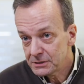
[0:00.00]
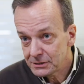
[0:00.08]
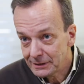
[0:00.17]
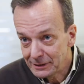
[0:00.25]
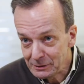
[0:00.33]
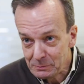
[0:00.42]

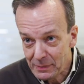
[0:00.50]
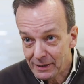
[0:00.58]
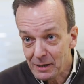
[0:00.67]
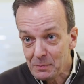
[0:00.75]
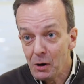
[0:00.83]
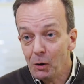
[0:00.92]
silly, but
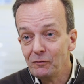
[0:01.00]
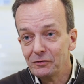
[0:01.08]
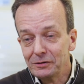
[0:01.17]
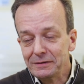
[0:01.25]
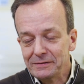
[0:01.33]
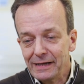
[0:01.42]
I'm
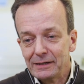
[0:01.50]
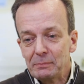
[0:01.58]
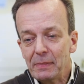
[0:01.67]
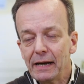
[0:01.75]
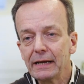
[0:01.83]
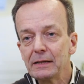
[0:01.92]
hopeful that
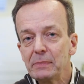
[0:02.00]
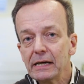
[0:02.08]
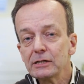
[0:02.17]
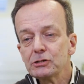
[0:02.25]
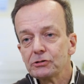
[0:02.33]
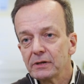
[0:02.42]

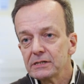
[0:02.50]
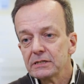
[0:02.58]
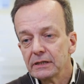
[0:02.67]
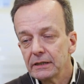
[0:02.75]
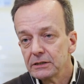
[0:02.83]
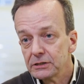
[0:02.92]
by
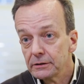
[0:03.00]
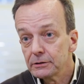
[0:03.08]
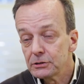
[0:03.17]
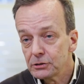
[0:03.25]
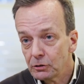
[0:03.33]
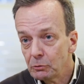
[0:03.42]
trusting each other
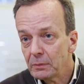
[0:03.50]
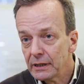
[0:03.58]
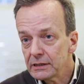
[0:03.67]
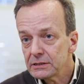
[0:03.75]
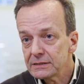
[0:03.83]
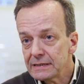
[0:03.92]
so
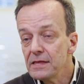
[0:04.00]
much,